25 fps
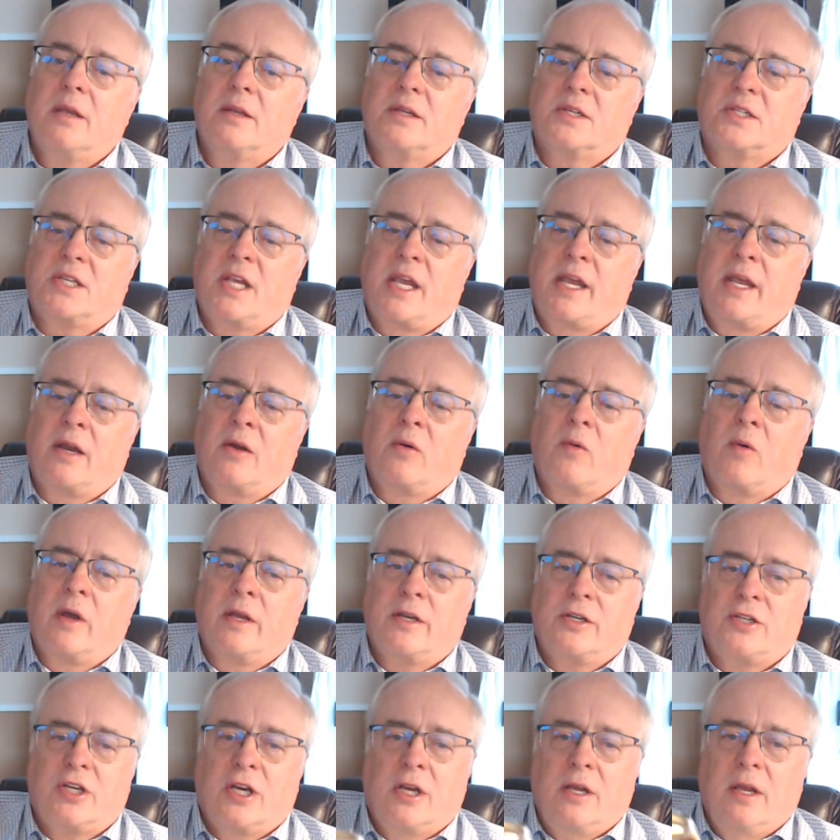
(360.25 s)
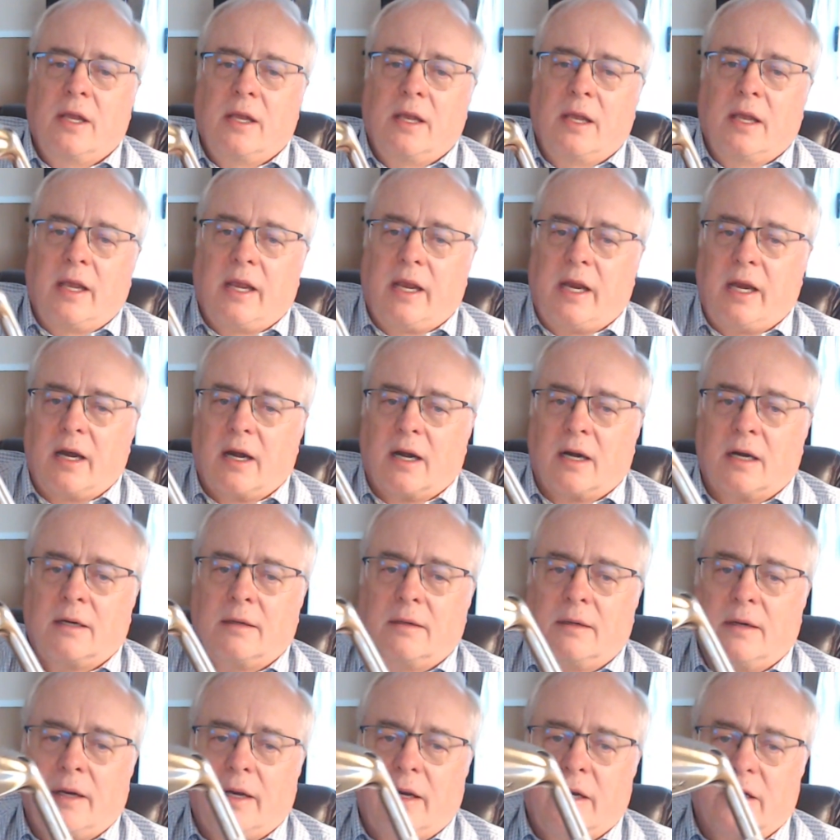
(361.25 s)
sand wedge.
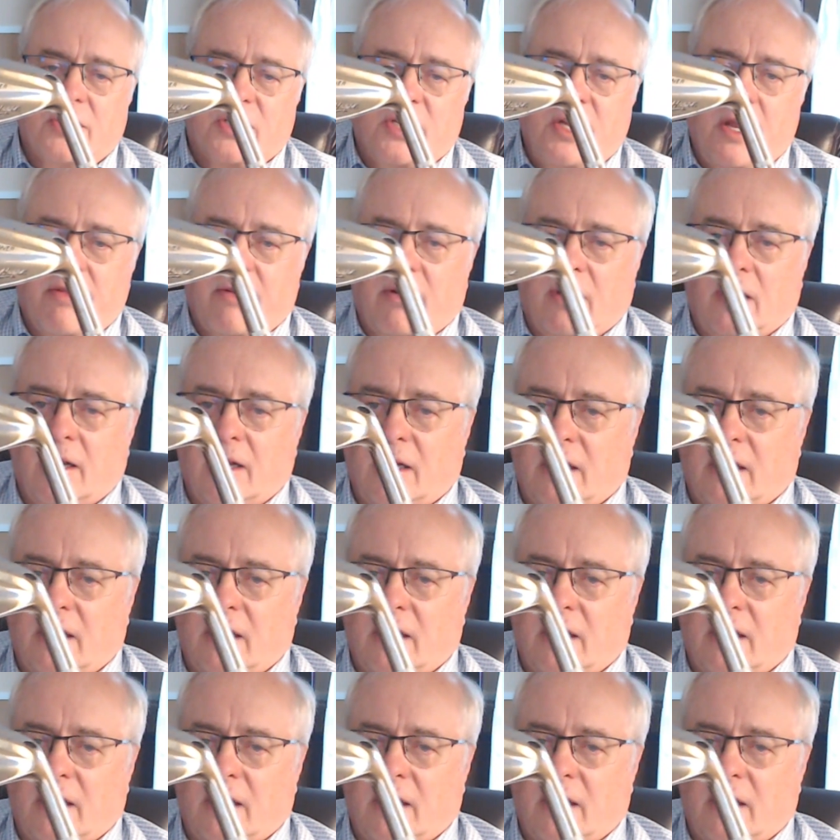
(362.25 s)
Here's another little